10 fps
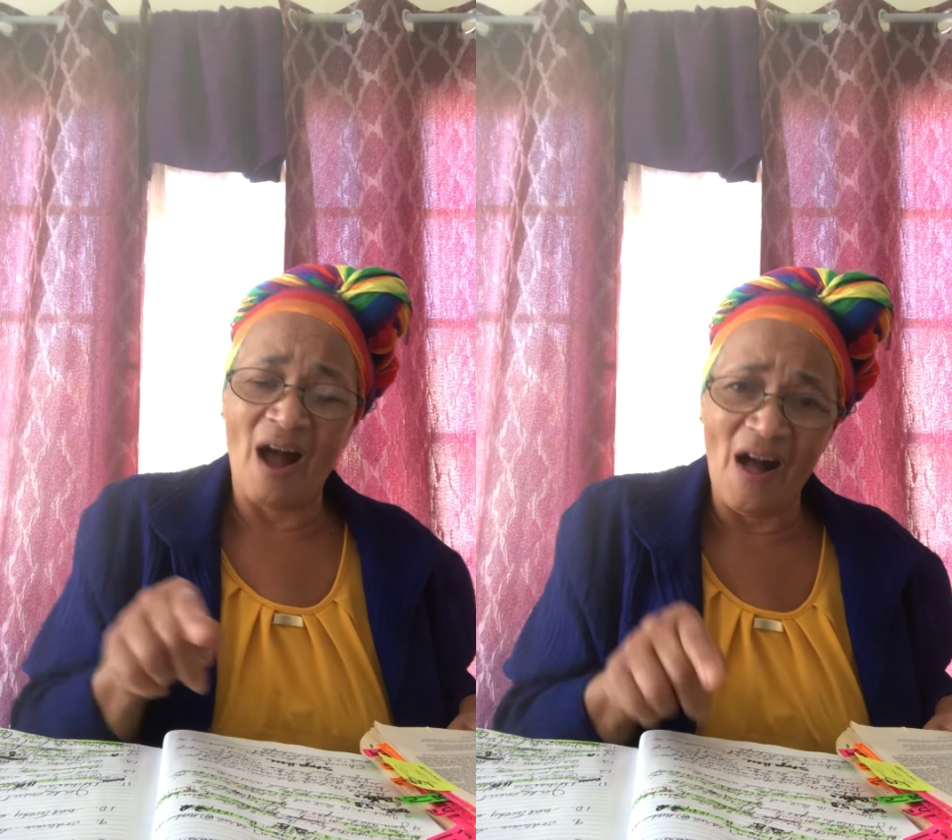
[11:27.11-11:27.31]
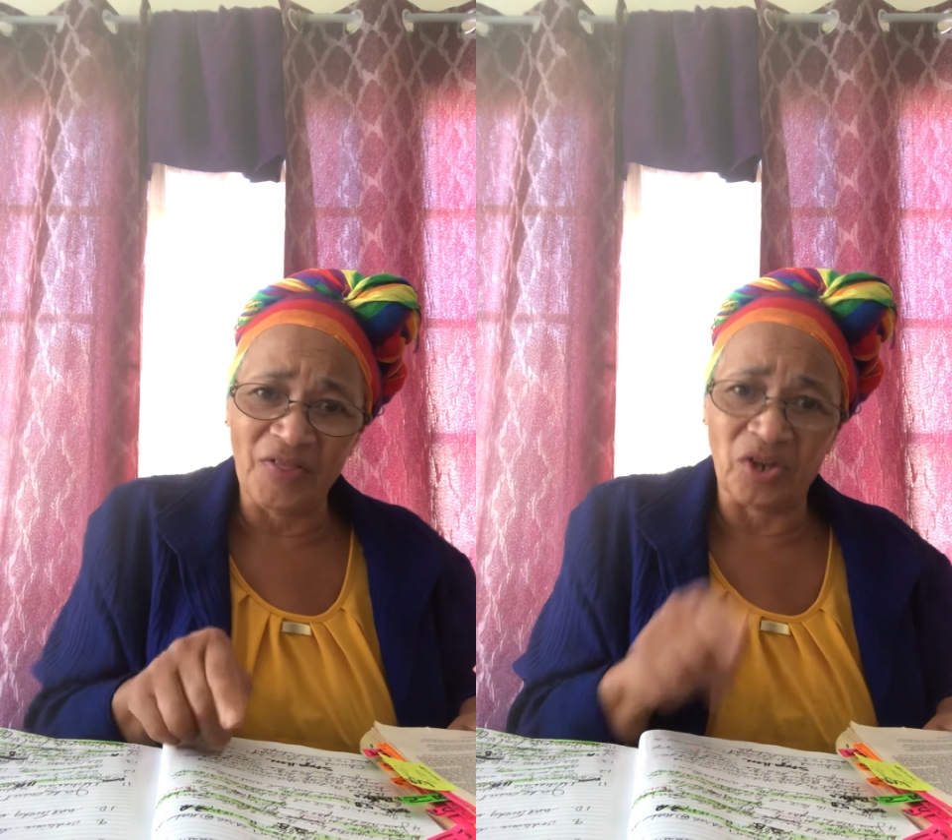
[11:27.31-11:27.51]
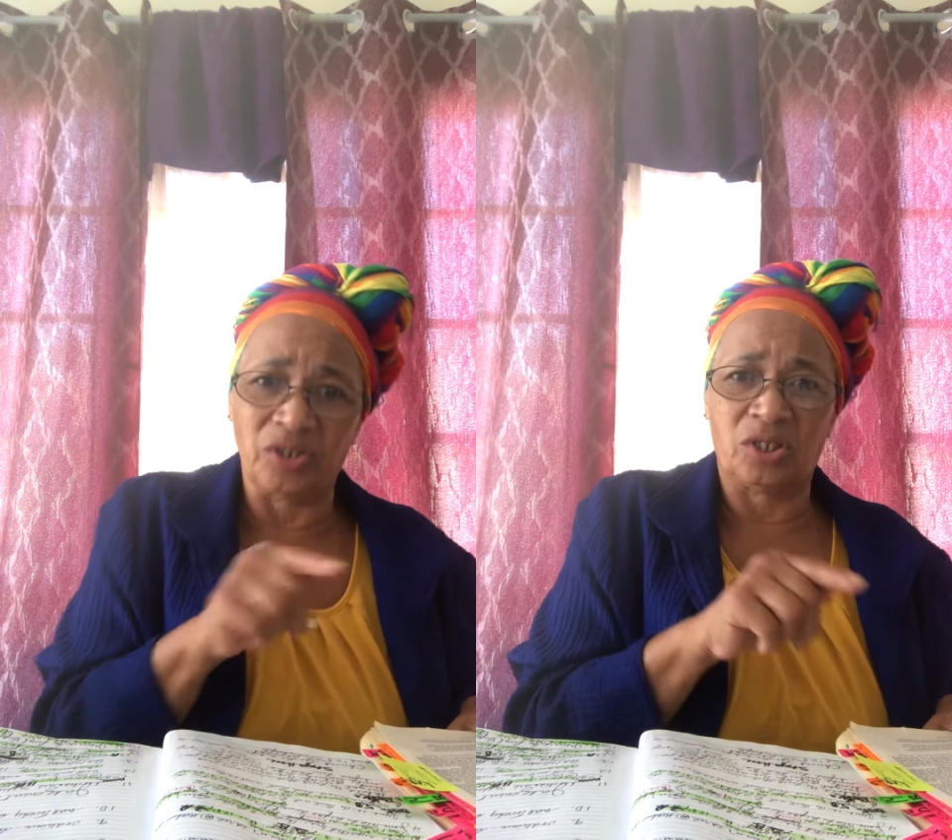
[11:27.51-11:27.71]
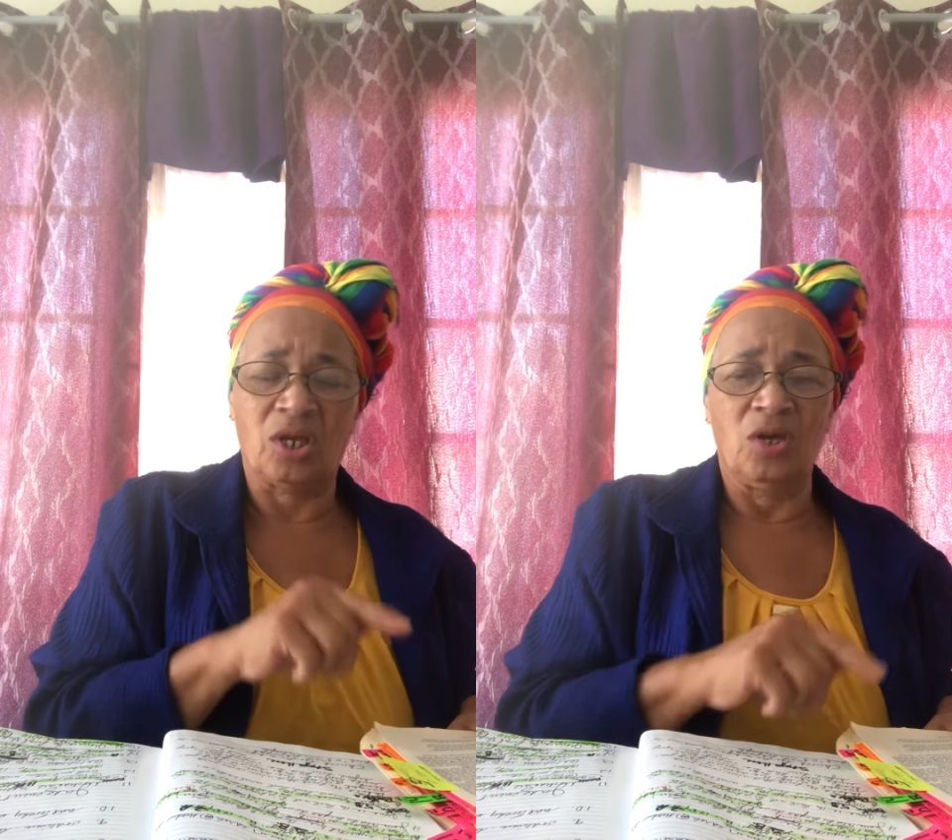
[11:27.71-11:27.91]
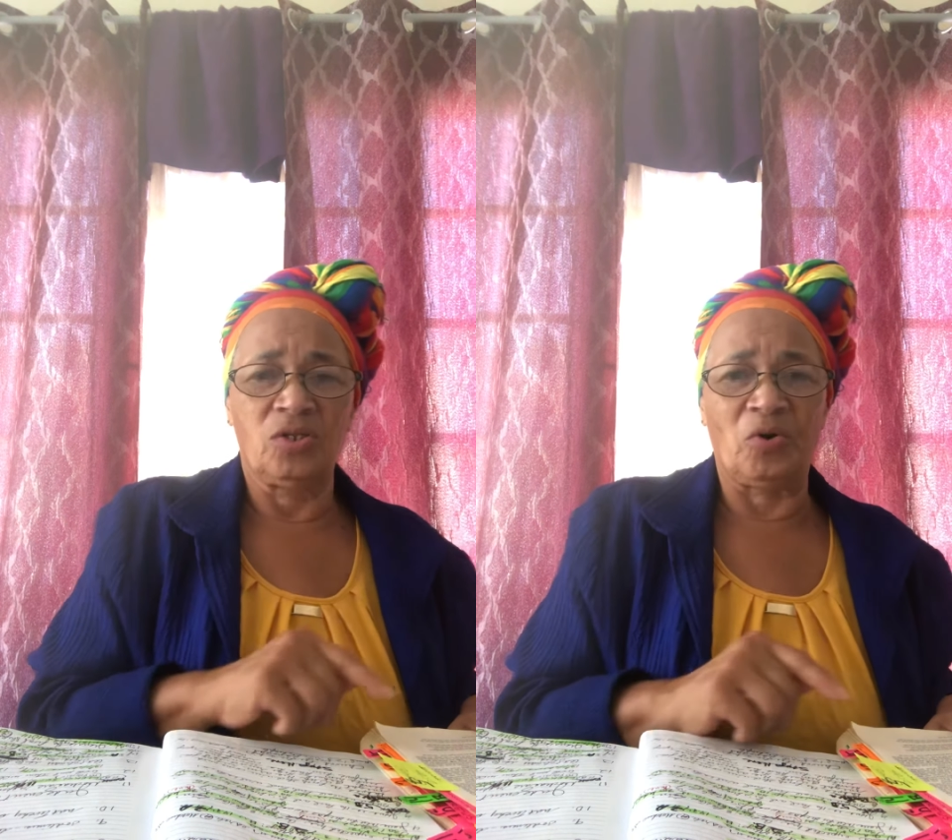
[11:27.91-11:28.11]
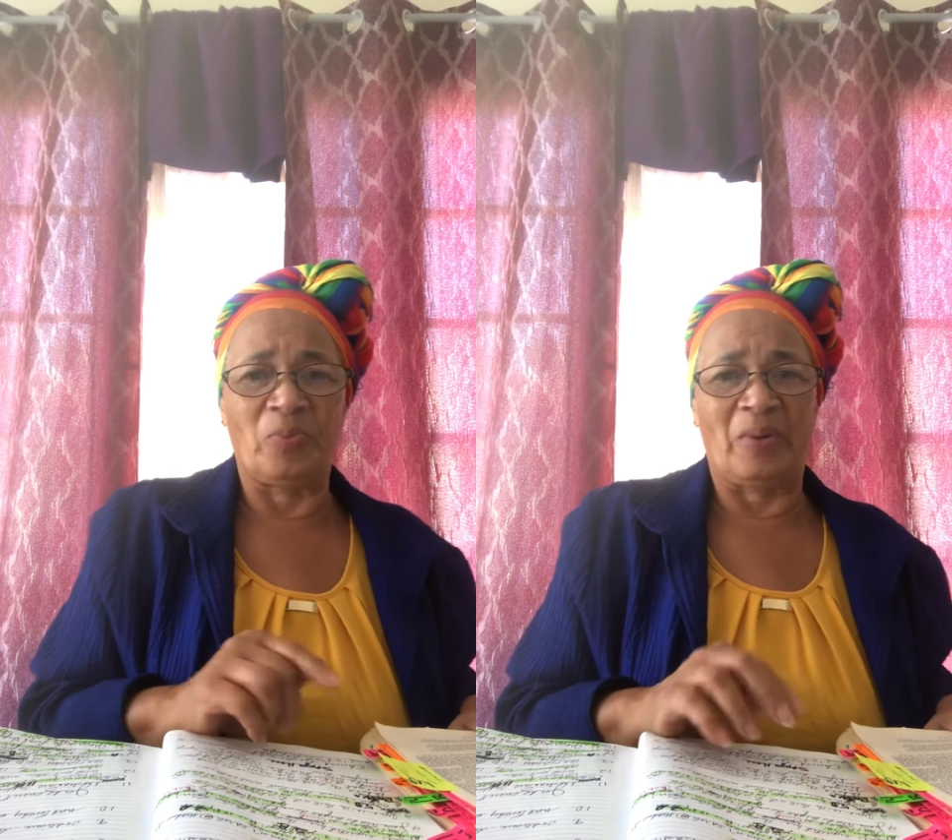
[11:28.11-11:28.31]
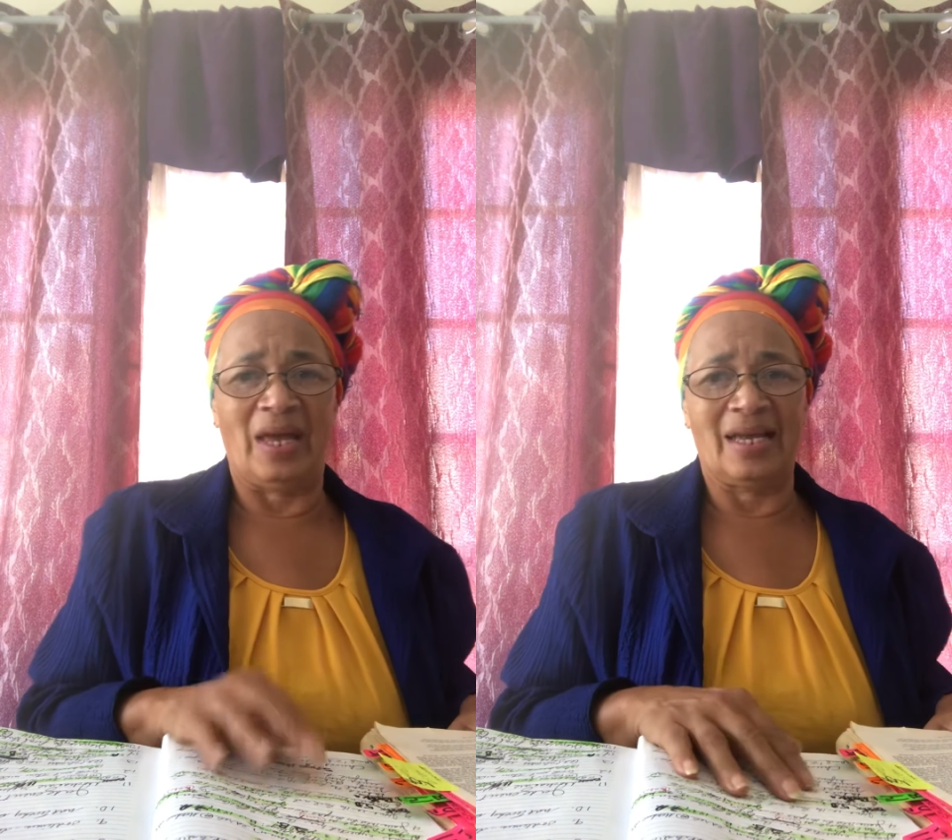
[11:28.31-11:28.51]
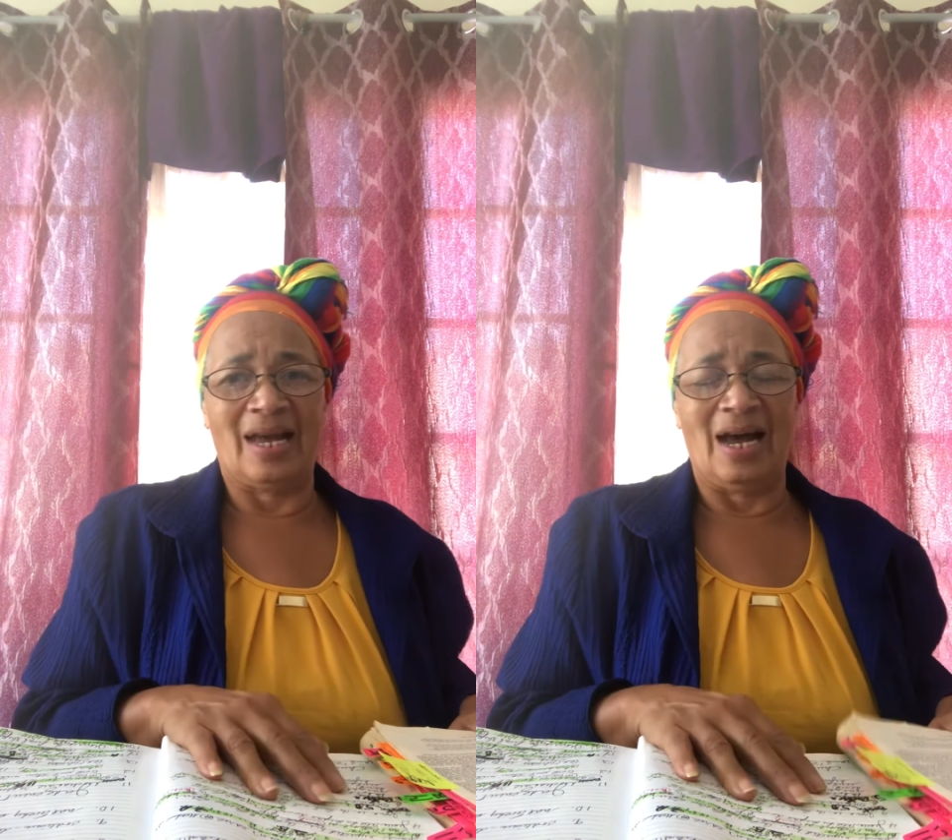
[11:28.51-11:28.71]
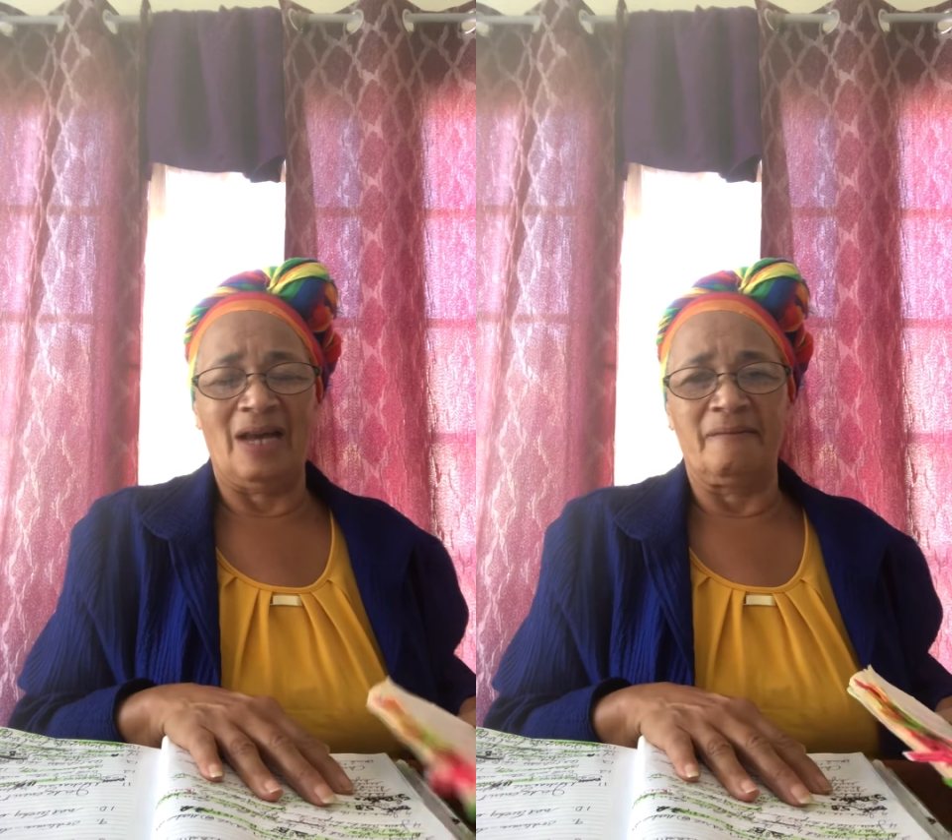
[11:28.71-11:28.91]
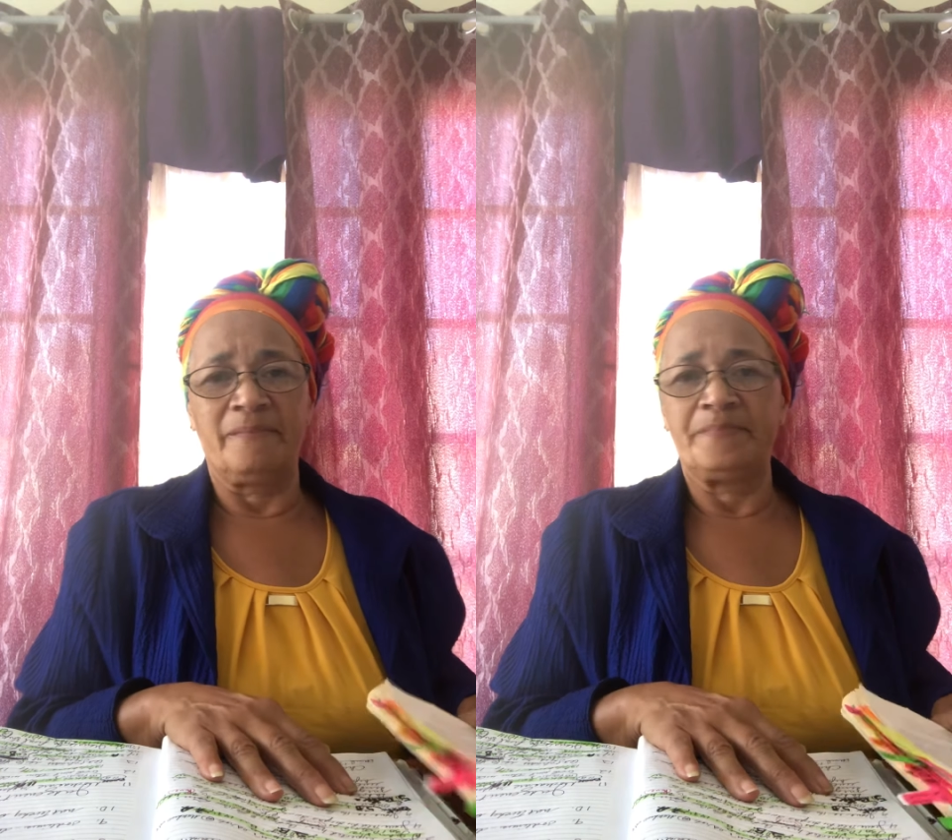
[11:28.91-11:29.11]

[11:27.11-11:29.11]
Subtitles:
others to obey God,